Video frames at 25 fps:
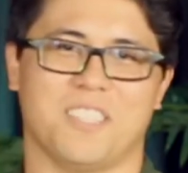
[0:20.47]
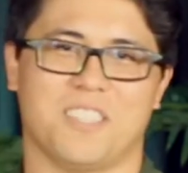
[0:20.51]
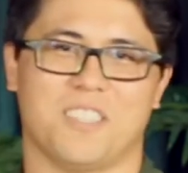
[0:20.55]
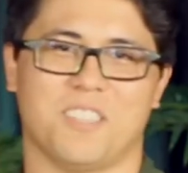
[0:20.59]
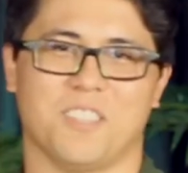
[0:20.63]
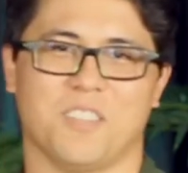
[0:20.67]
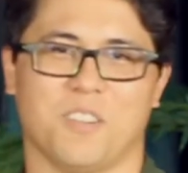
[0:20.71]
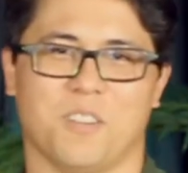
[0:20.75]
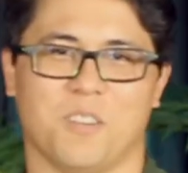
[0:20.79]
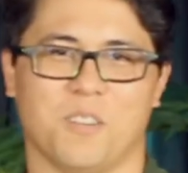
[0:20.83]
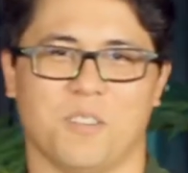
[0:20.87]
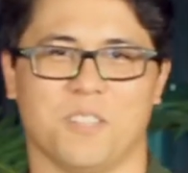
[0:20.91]

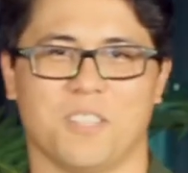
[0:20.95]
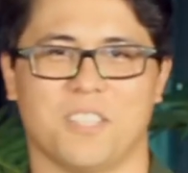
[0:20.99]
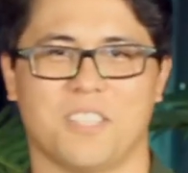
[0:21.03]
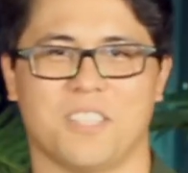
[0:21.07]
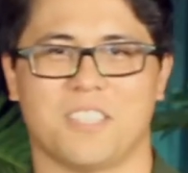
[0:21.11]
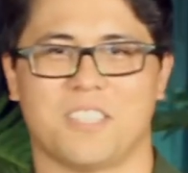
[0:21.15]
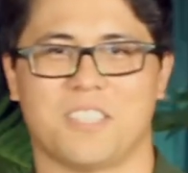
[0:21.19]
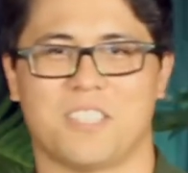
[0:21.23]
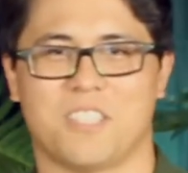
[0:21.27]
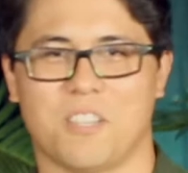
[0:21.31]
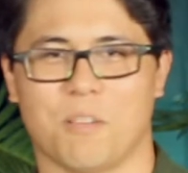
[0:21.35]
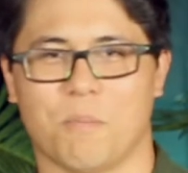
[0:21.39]
So
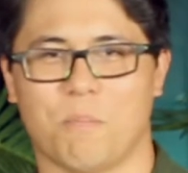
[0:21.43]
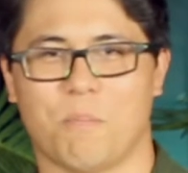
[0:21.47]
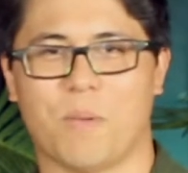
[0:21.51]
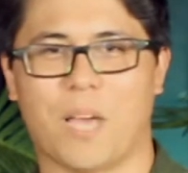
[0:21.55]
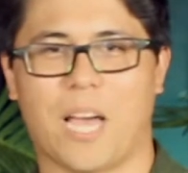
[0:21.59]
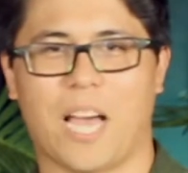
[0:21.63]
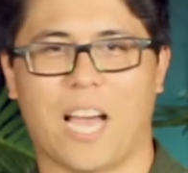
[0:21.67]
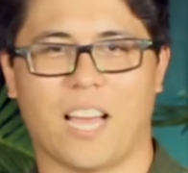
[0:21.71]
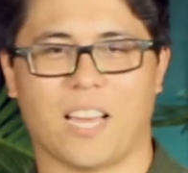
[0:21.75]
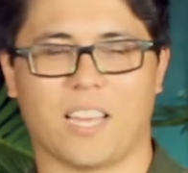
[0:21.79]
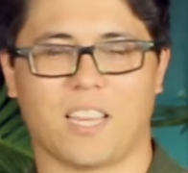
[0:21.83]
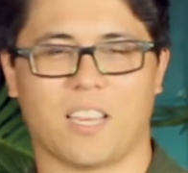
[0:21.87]
sit
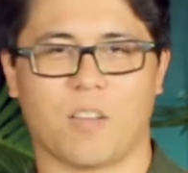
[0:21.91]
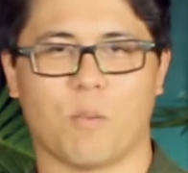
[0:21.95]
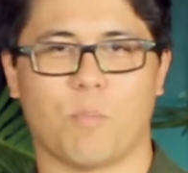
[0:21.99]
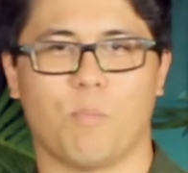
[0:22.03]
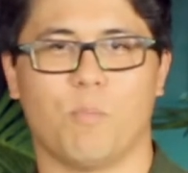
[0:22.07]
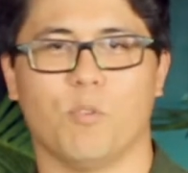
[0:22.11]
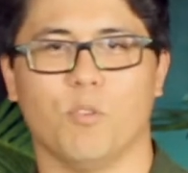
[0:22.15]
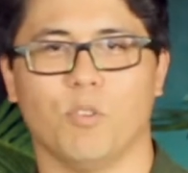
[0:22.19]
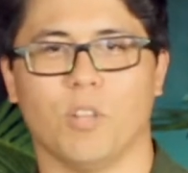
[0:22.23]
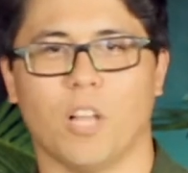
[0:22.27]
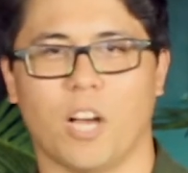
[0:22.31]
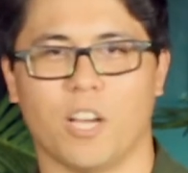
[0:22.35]
back,
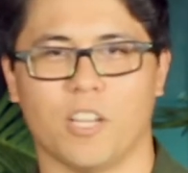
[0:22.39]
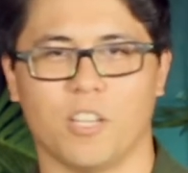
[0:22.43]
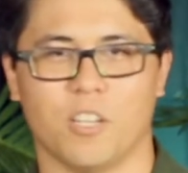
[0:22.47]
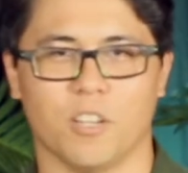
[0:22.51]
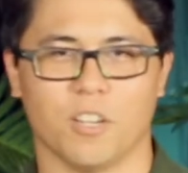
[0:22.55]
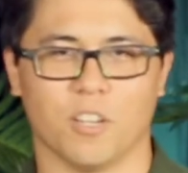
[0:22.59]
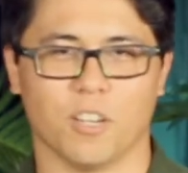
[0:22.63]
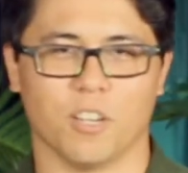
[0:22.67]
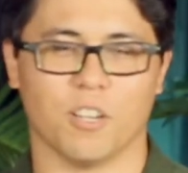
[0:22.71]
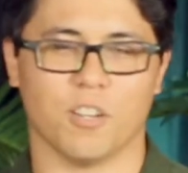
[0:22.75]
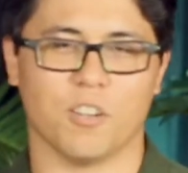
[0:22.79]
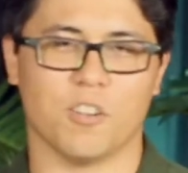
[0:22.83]
pull out
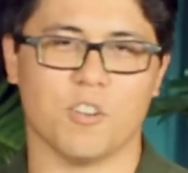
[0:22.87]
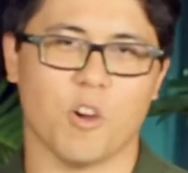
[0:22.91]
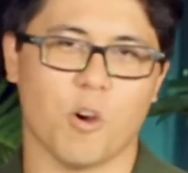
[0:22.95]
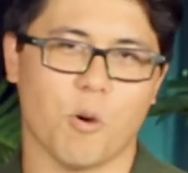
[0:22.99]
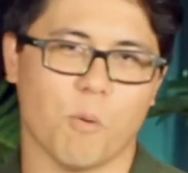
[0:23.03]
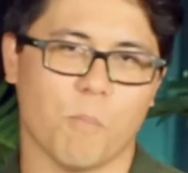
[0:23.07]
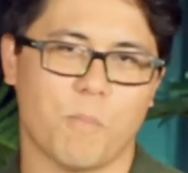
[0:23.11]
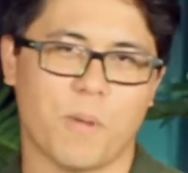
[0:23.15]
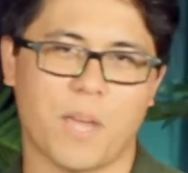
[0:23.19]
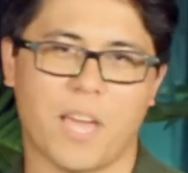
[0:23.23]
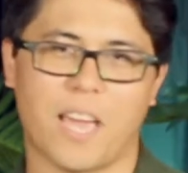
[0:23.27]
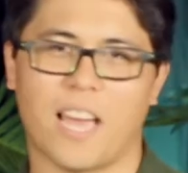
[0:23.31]
your
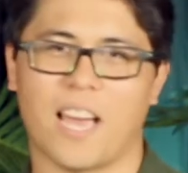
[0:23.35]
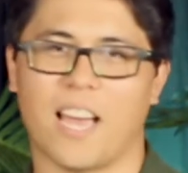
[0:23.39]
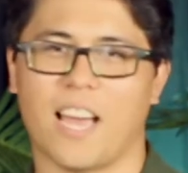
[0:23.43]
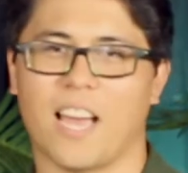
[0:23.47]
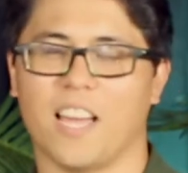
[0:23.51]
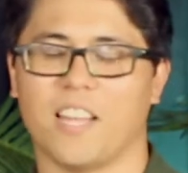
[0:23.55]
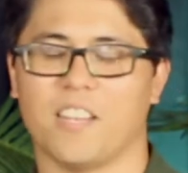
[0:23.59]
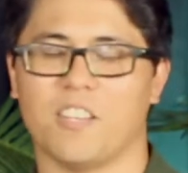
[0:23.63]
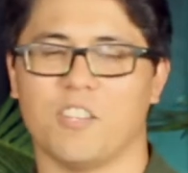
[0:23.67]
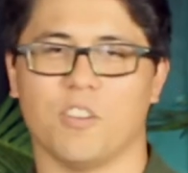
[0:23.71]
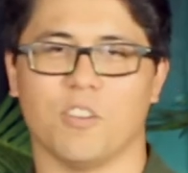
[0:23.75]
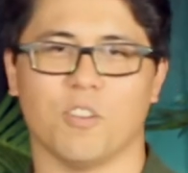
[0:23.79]

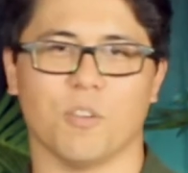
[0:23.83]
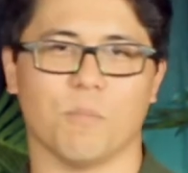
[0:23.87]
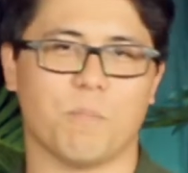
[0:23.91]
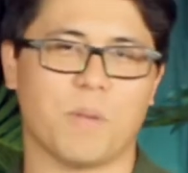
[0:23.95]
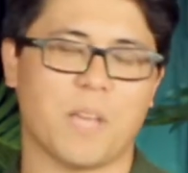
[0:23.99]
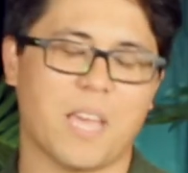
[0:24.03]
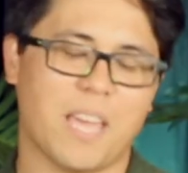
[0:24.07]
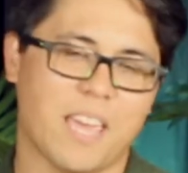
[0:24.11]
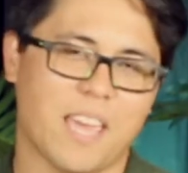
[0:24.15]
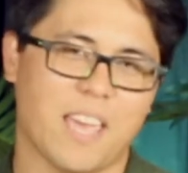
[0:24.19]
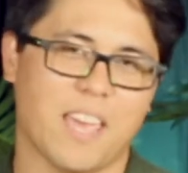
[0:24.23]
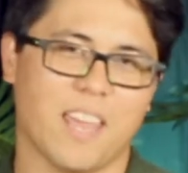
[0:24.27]
notepad, your
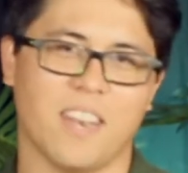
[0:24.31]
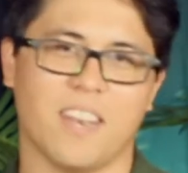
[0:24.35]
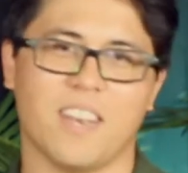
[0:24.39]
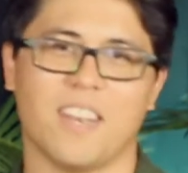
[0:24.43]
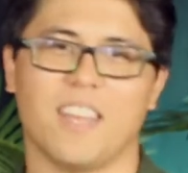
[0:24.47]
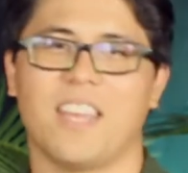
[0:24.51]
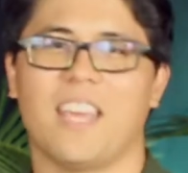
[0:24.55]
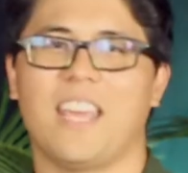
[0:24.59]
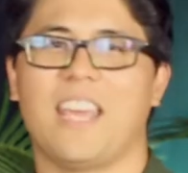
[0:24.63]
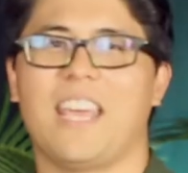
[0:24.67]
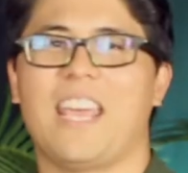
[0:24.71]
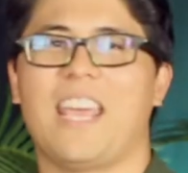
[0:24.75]
pen,